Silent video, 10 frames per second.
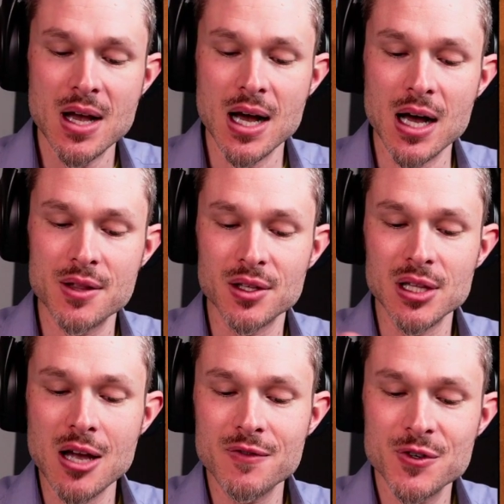The
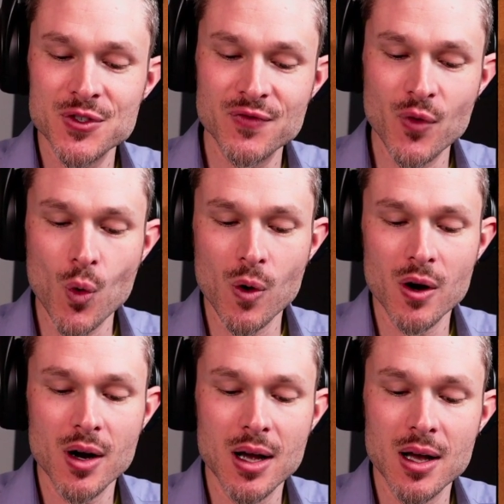Lovers
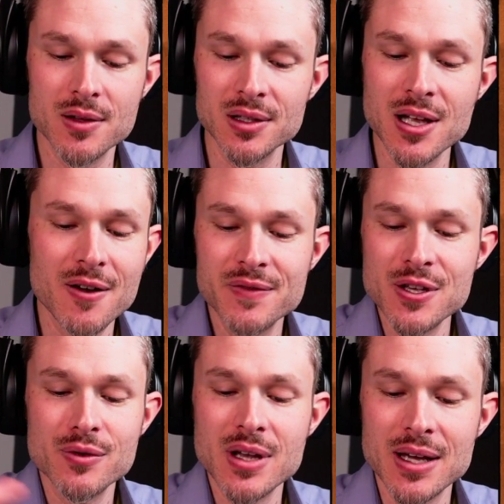for the love that
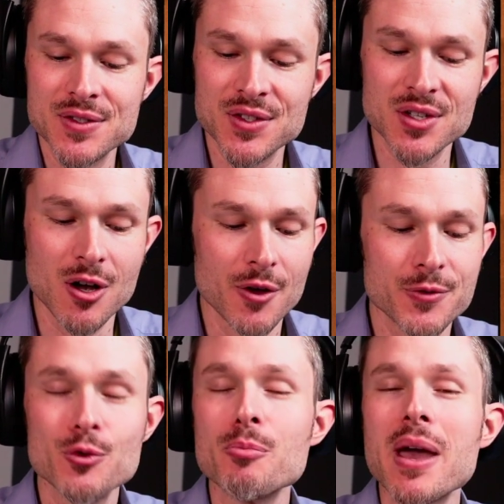unites us all
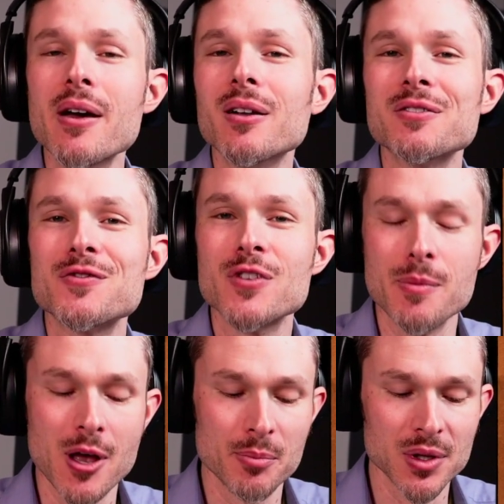through male and
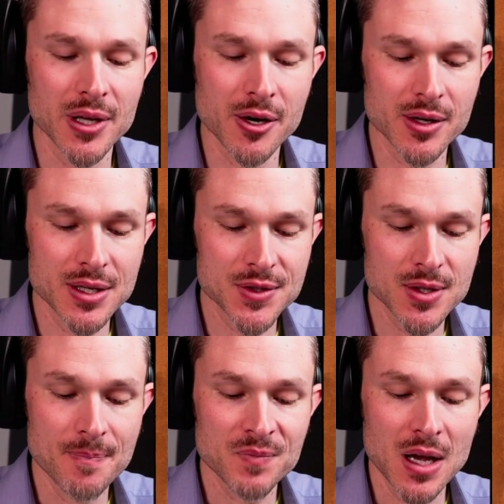female polarities.
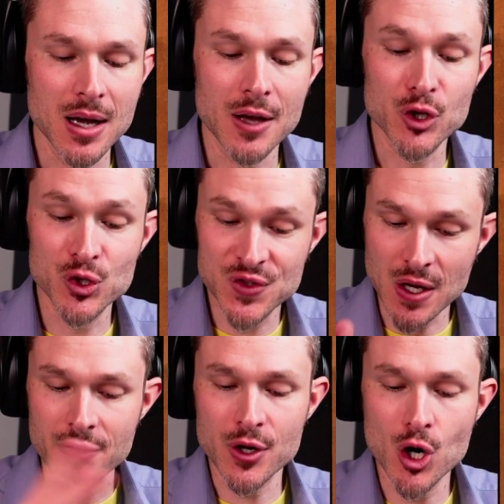The good side
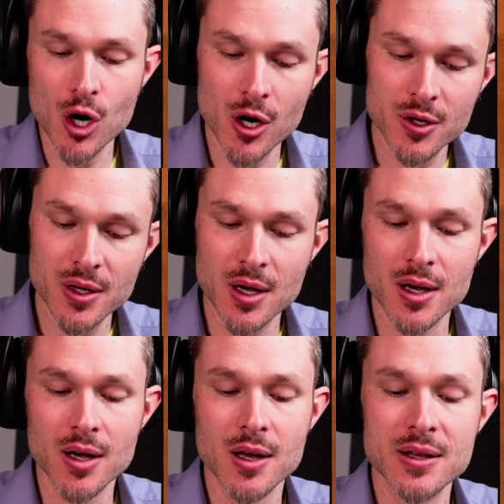of the card
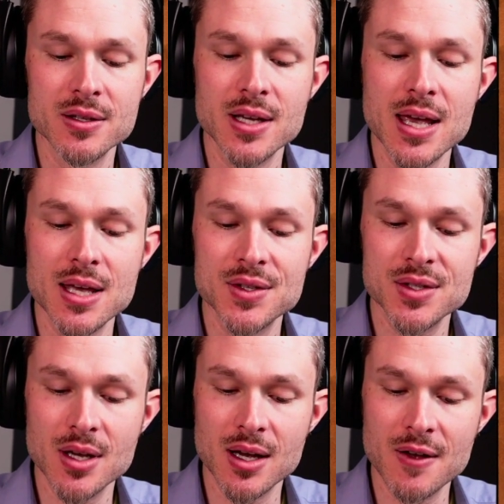indicates
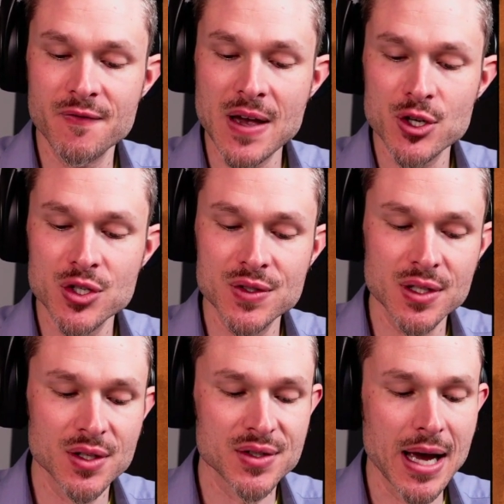affections and
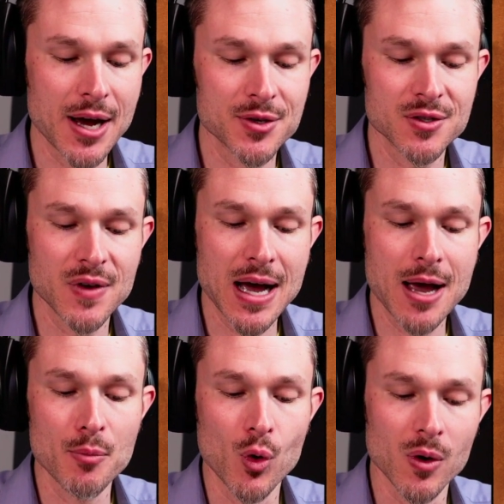desires of high
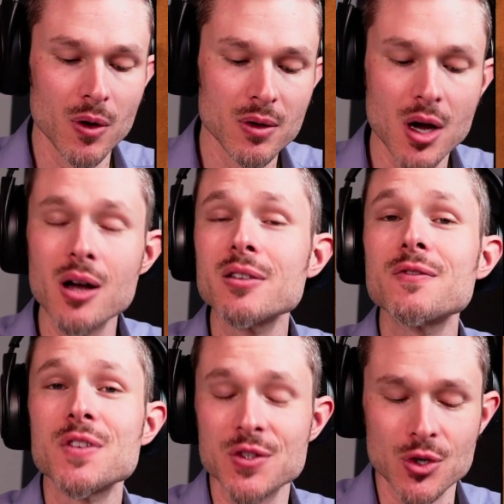moral on the
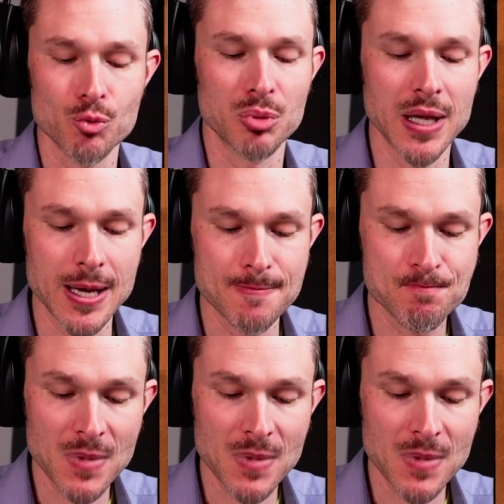physical plane.